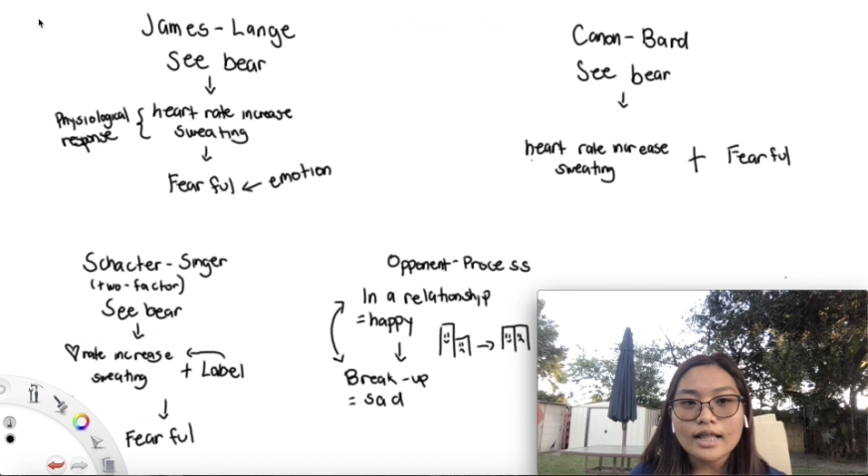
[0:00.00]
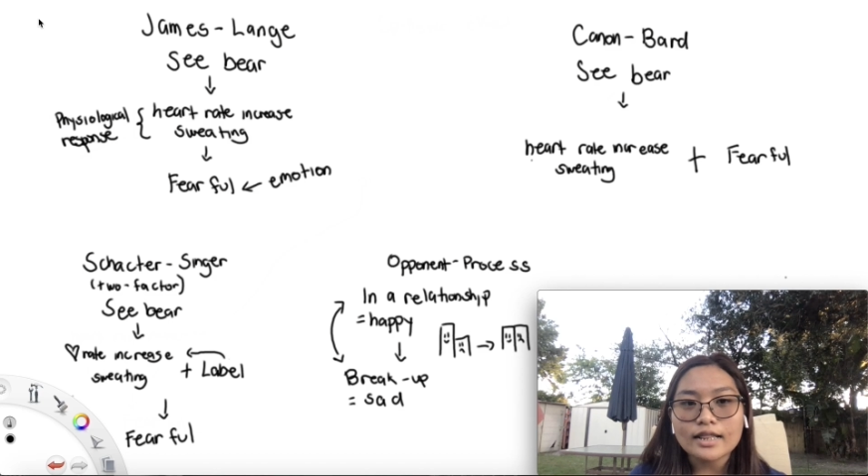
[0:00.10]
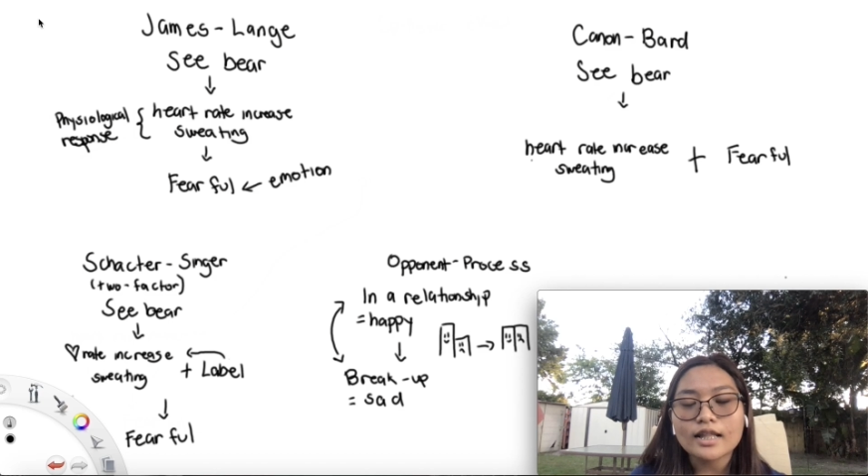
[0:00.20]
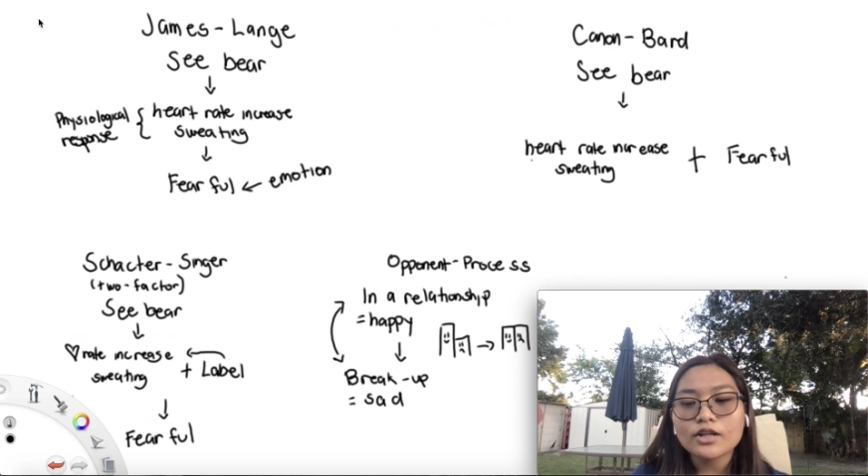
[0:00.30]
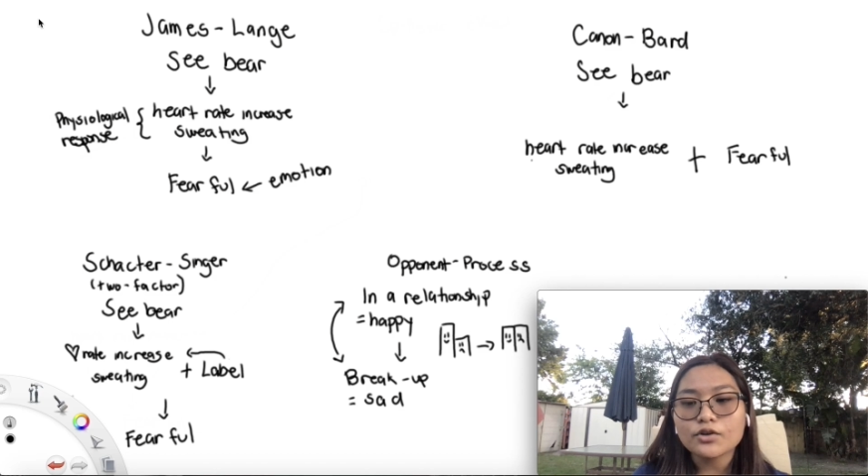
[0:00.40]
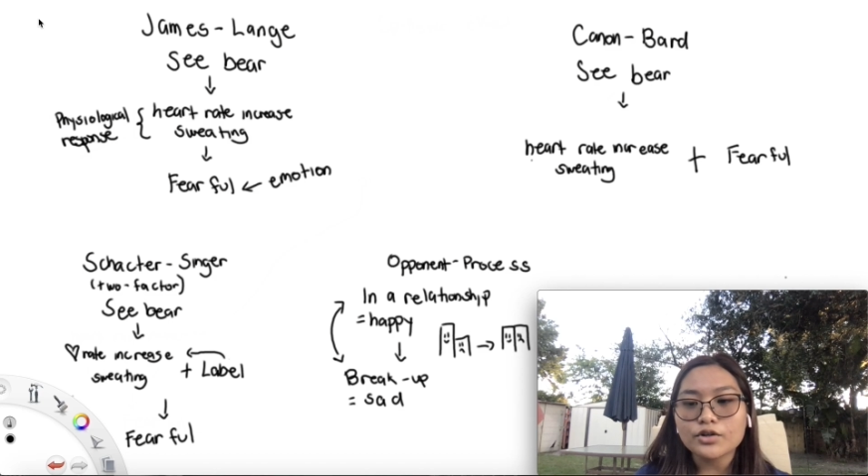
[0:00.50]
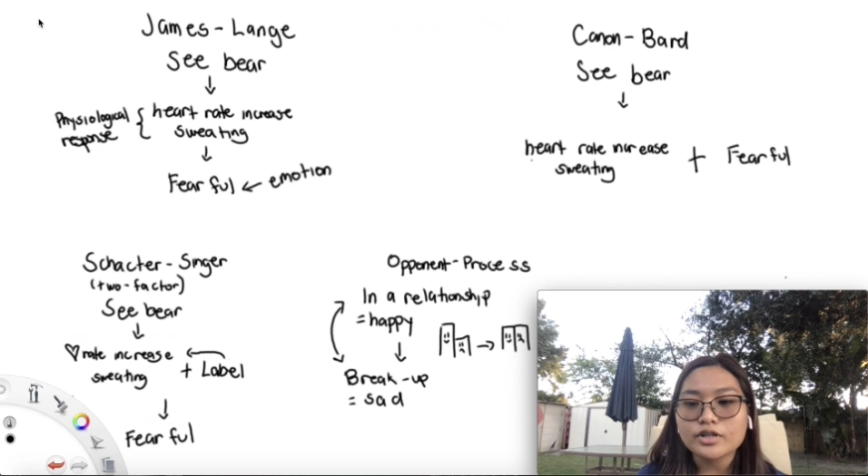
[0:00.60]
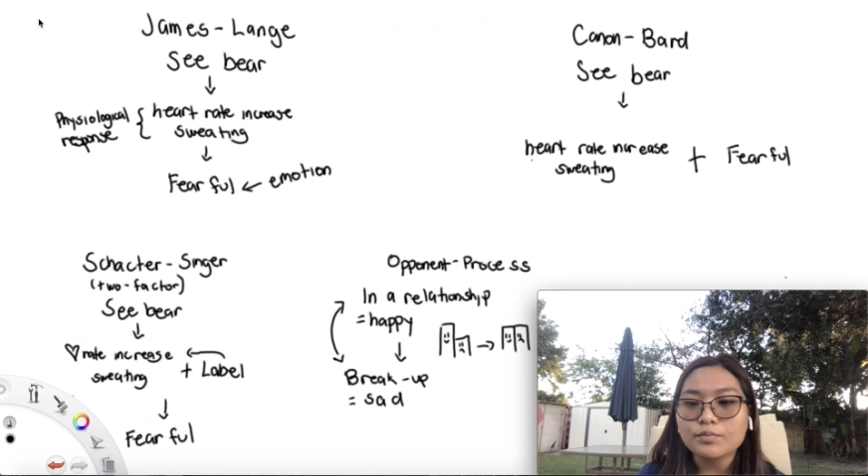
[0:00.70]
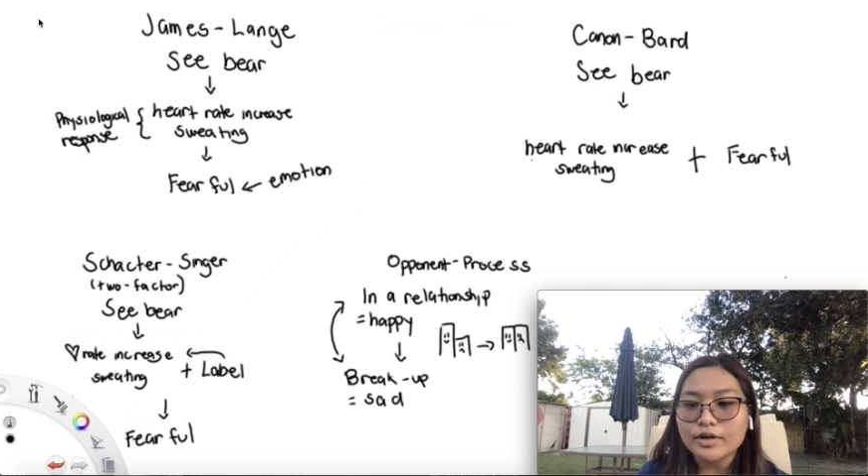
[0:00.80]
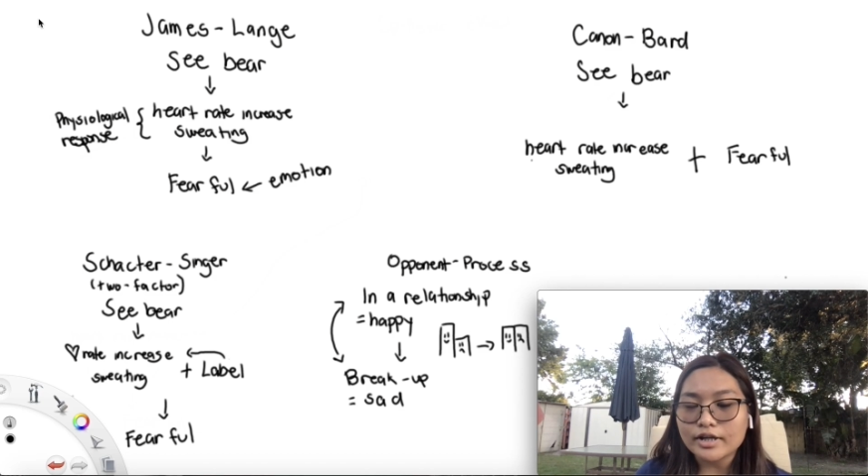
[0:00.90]
and then you
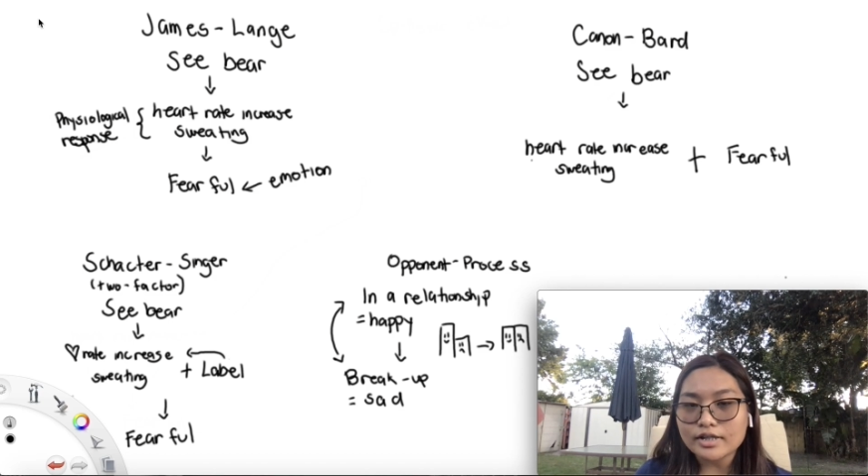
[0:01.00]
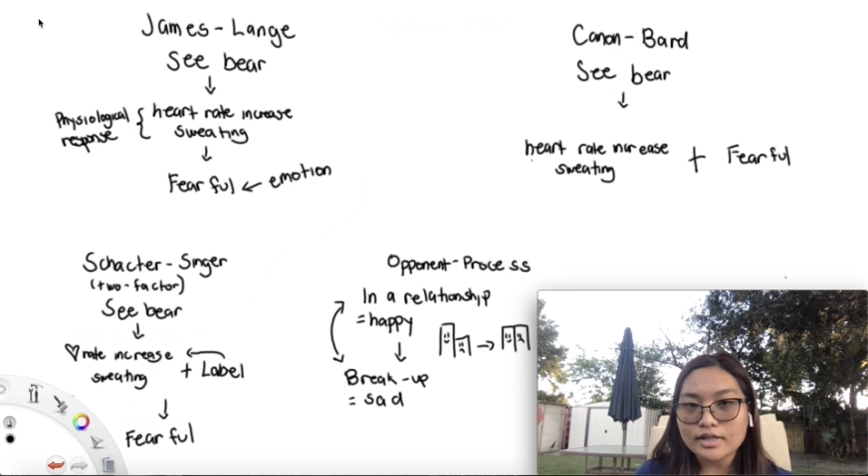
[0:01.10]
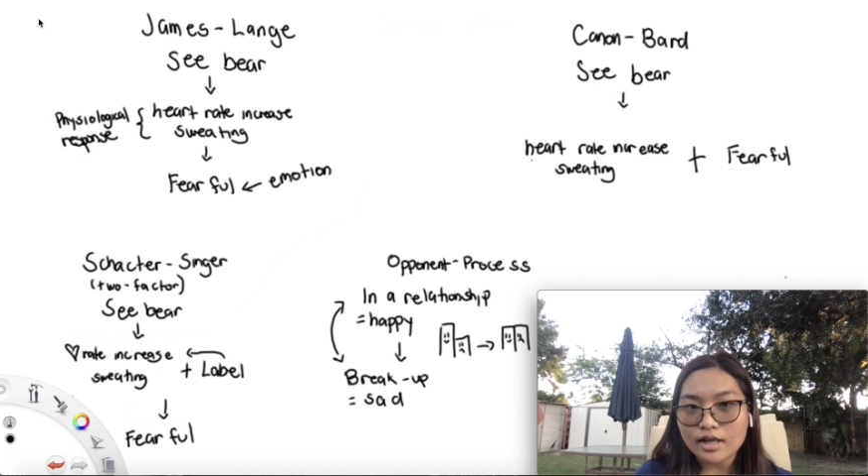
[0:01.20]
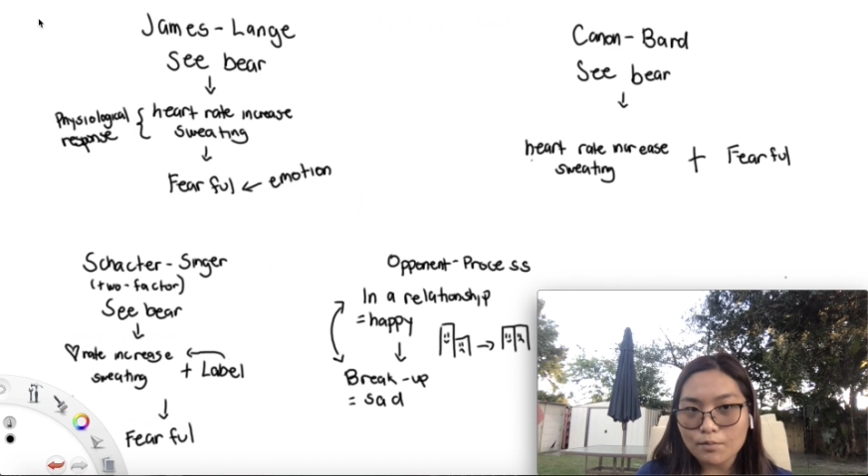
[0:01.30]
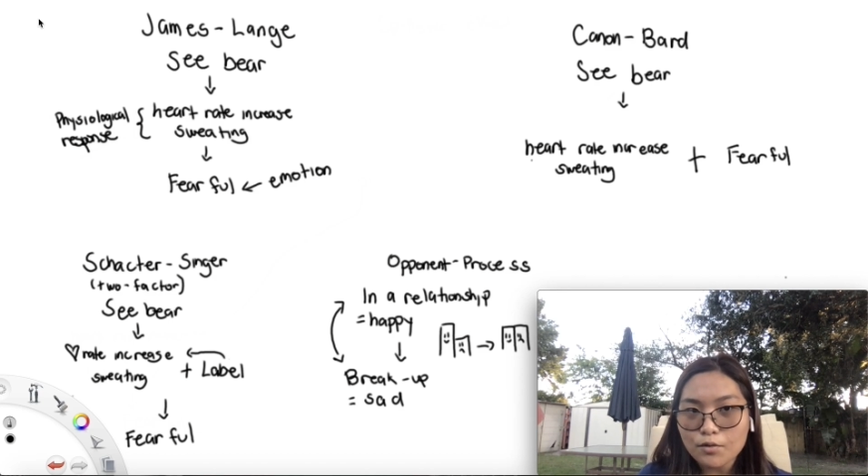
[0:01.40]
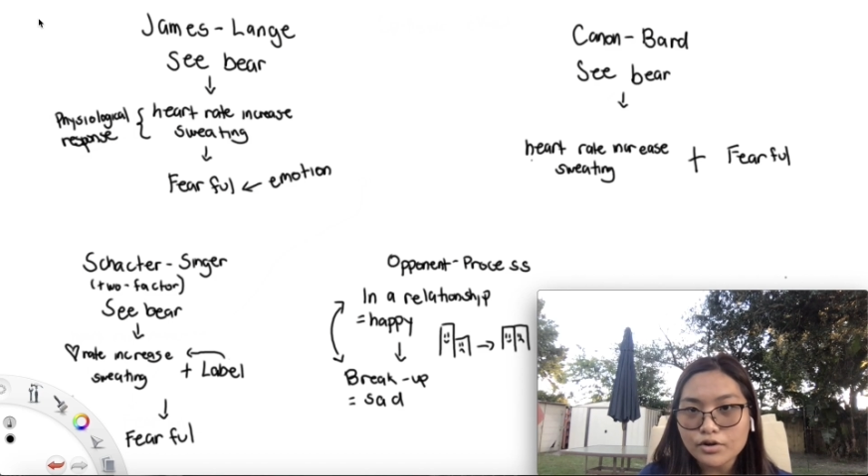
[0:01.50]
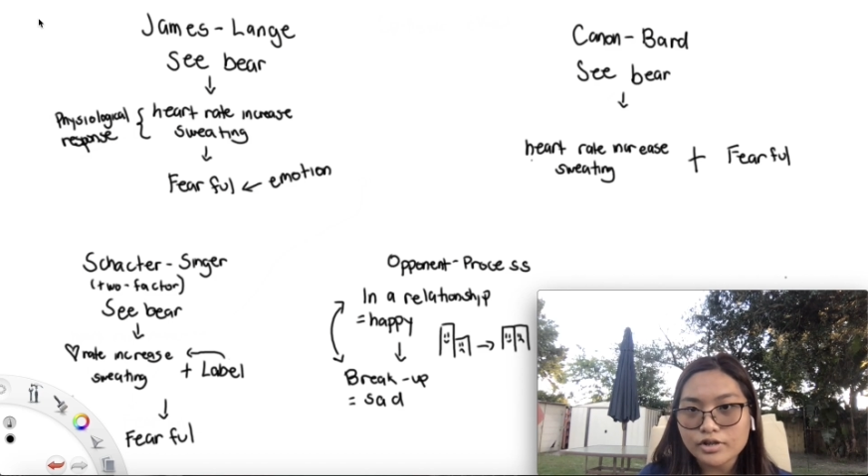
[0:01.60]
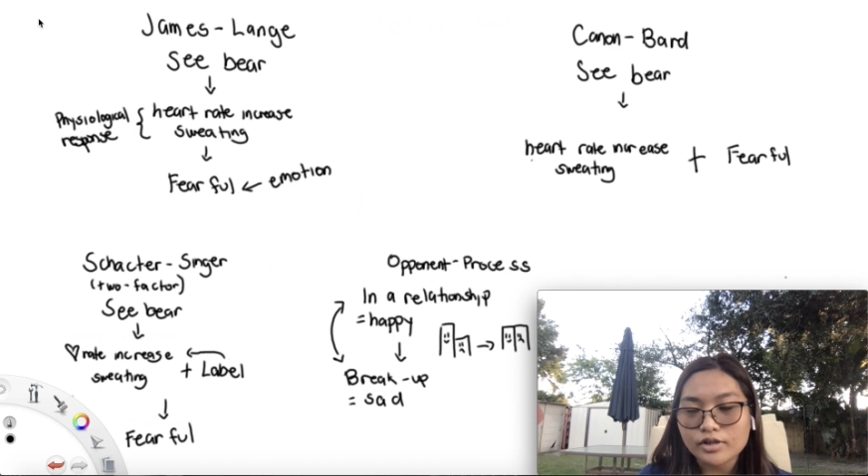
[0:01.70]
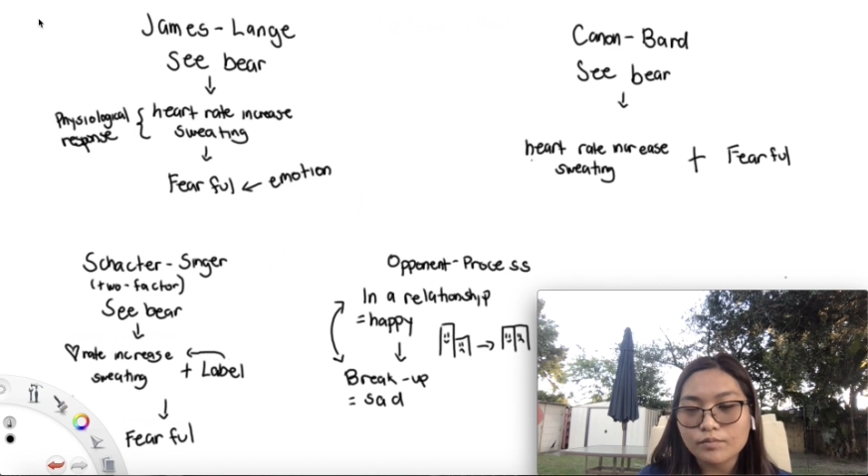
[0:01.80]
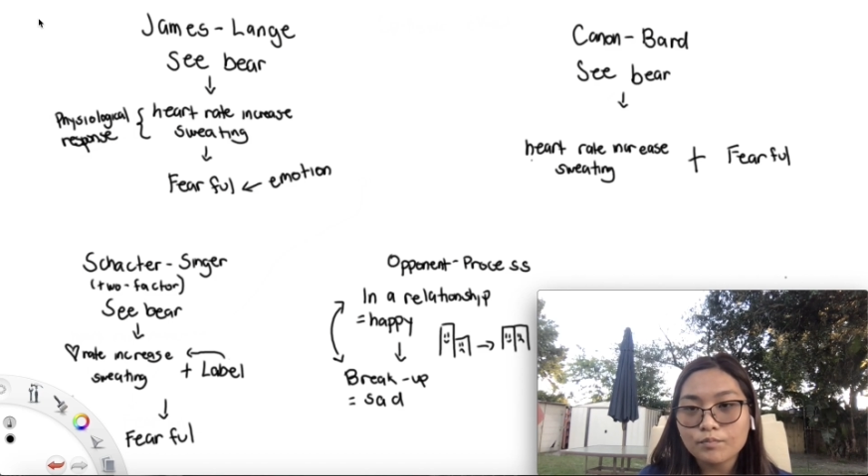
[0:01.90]
experience the
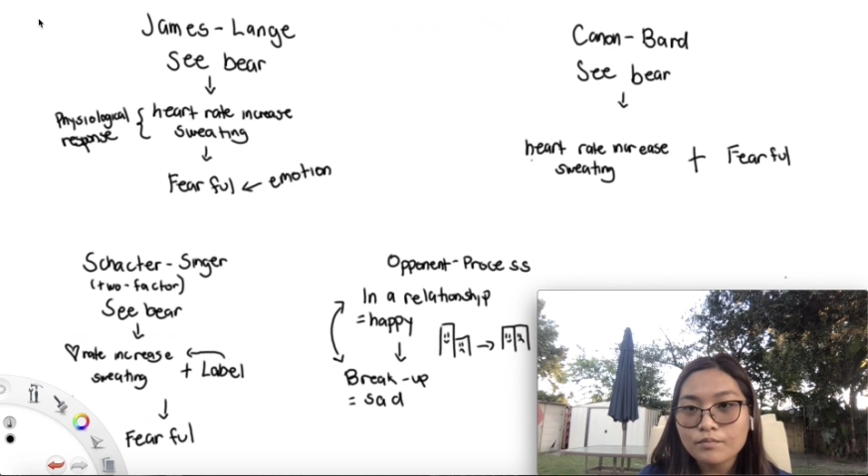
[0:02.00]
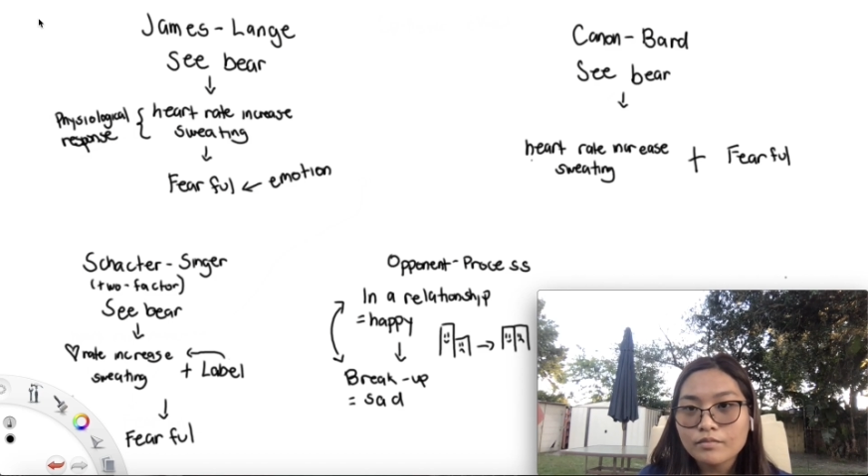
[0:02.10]
emotion.